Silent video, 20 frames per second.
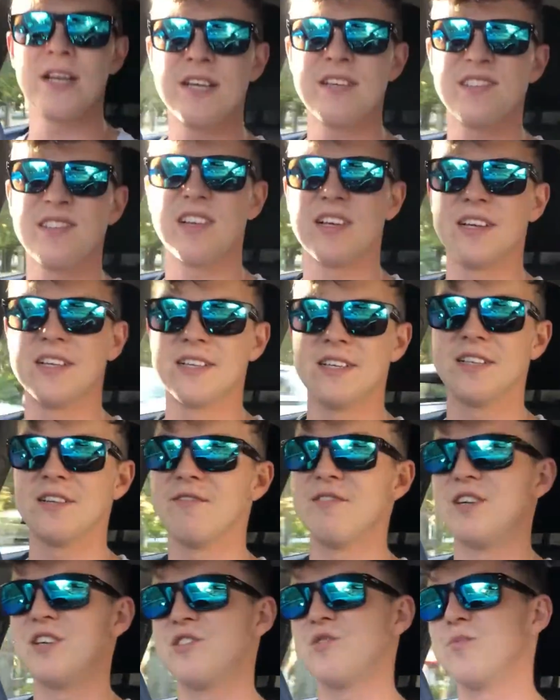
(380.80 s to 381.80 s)
less cylinder in
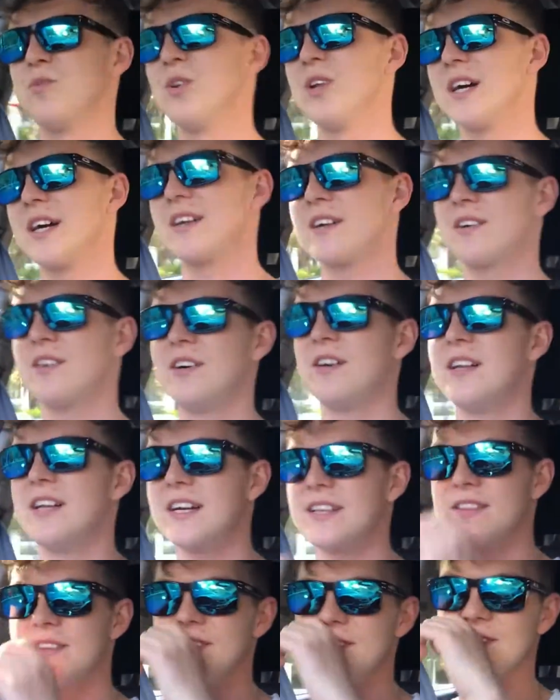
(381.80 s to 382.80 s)
a very small car
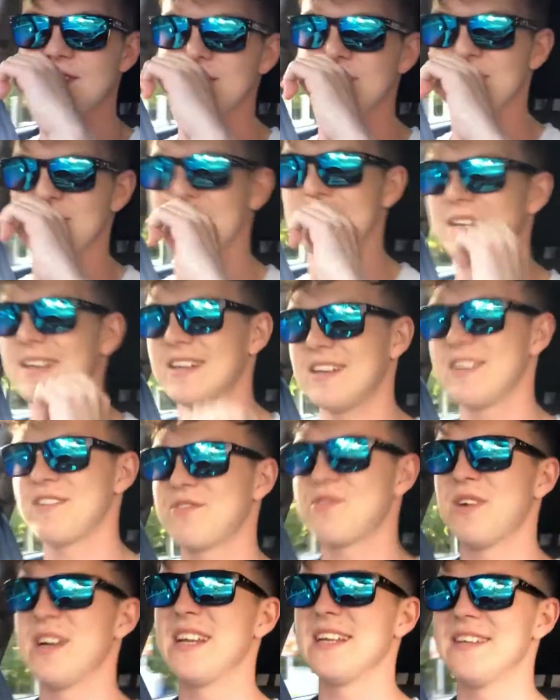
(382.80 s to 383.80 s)
like this is
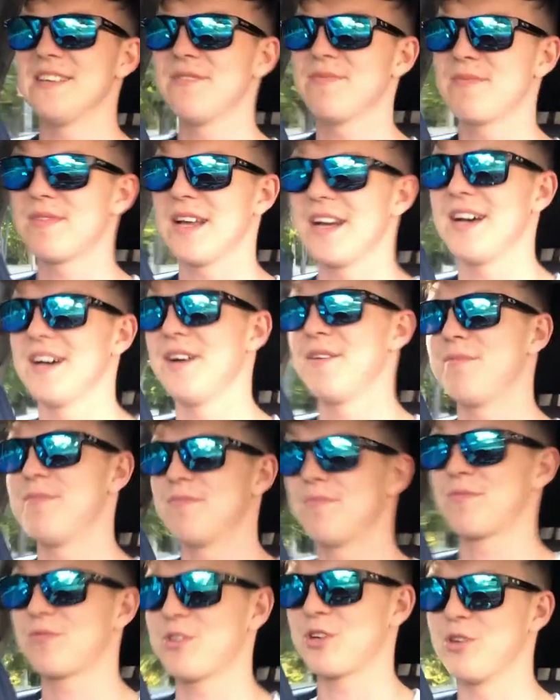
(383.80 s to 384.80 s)
it's really
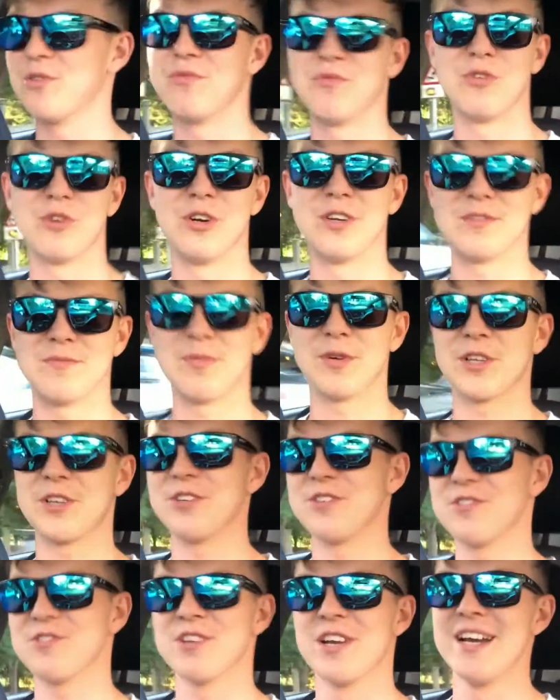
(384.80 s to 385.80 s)
good for it,
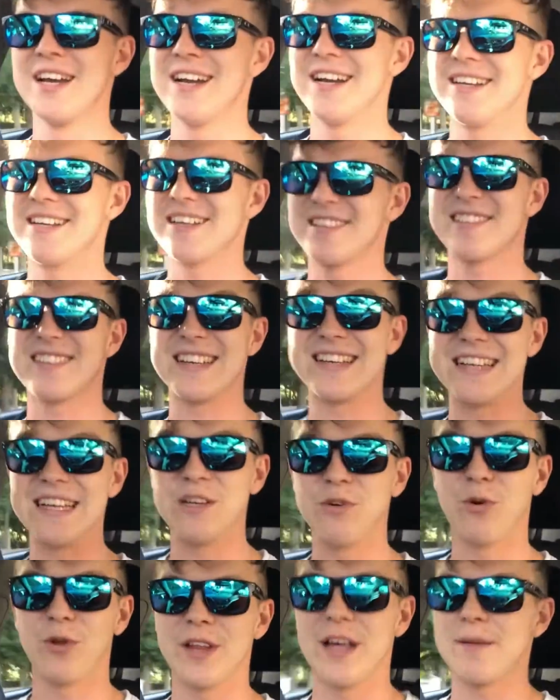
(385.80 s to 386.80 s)
because it doesn't
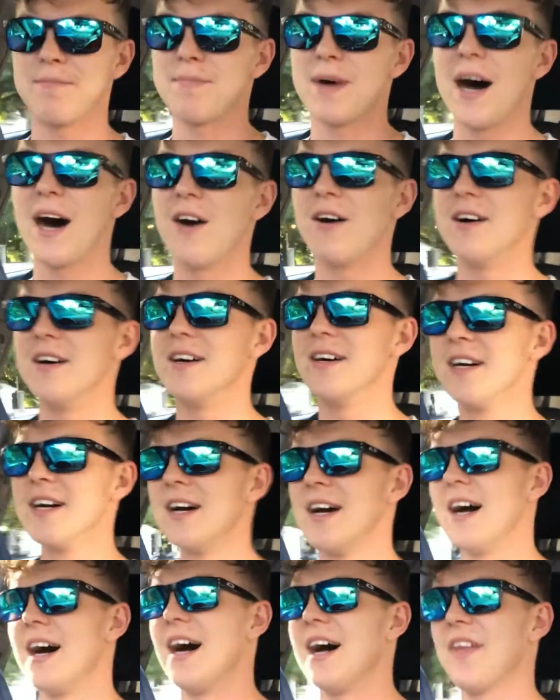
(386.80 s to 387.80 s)
need all that power.
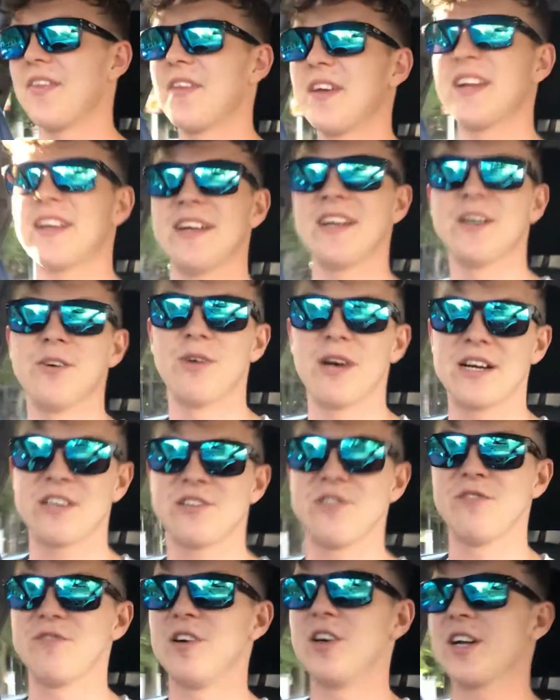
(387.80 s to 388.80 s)
I think Kia were
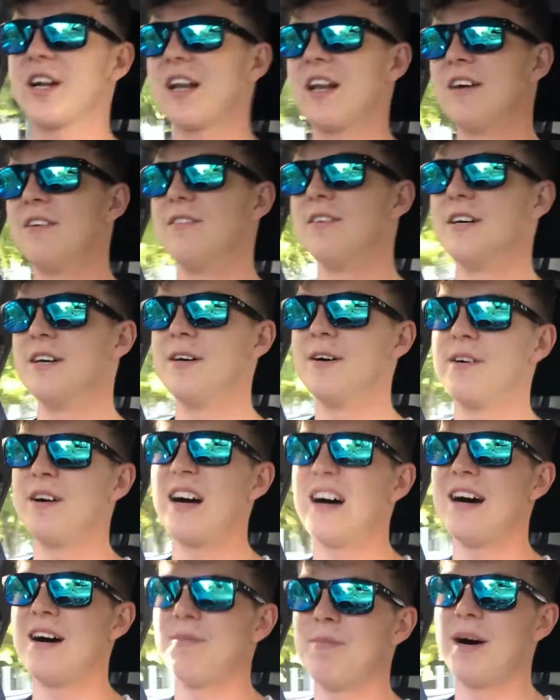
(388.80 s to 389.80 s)
actually very clever
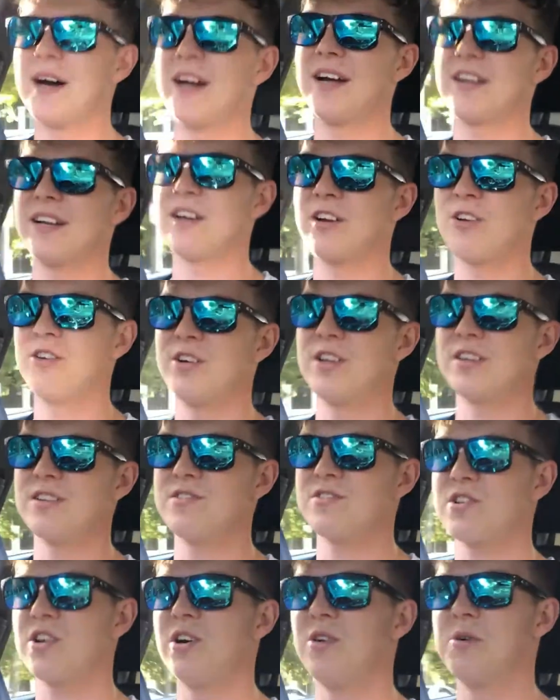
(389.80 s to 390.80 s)
by including
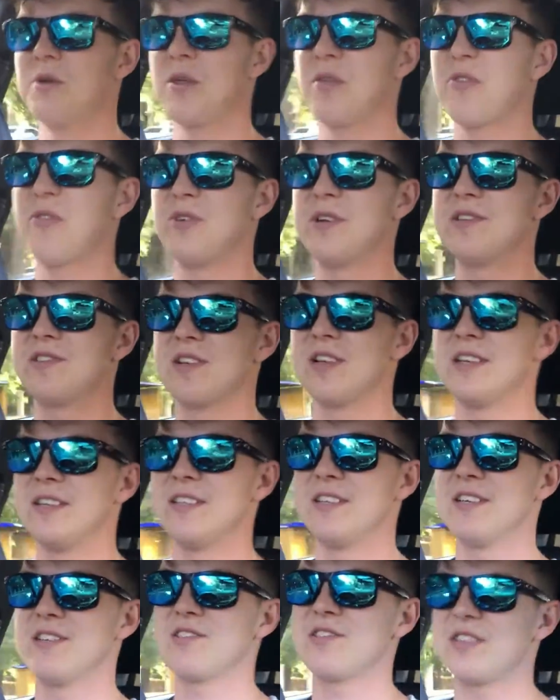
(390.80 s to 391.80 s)
this car with a
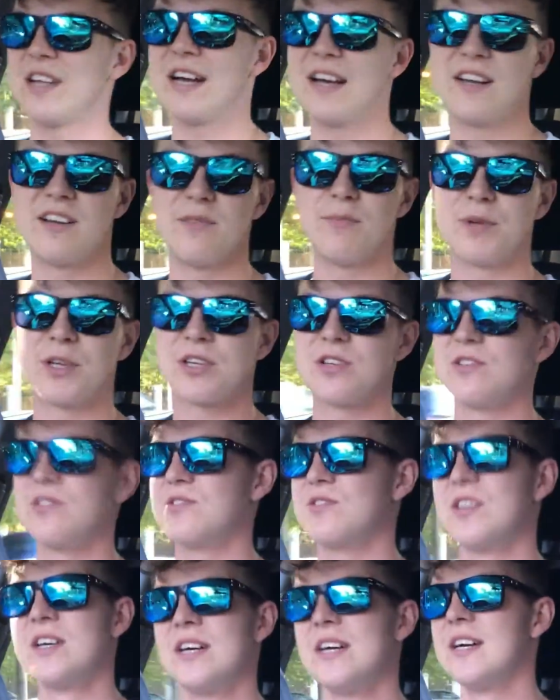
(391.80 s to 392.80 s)
3-cylinder standard,
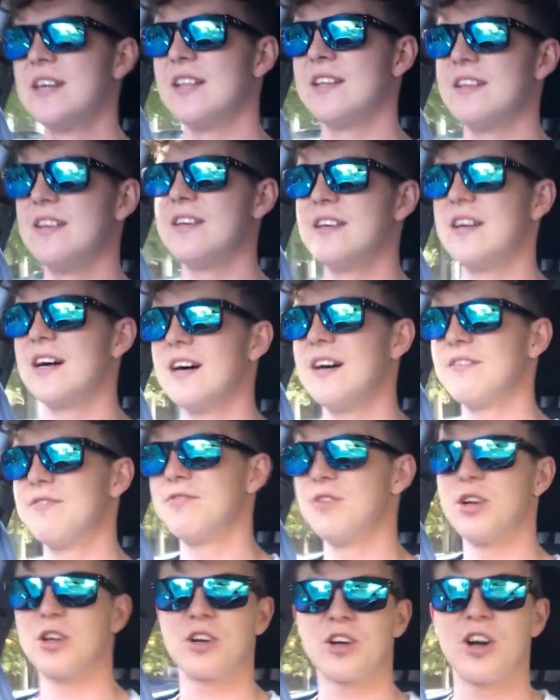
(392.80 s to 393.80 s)
because the
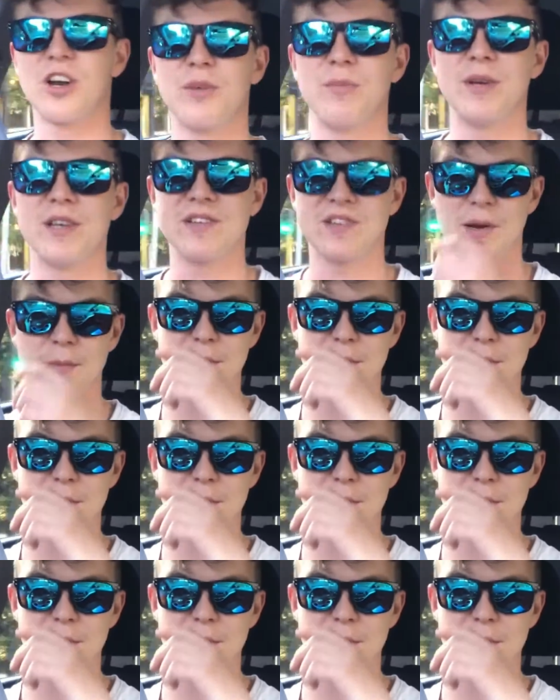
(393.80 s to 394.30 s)
fuel economy, as I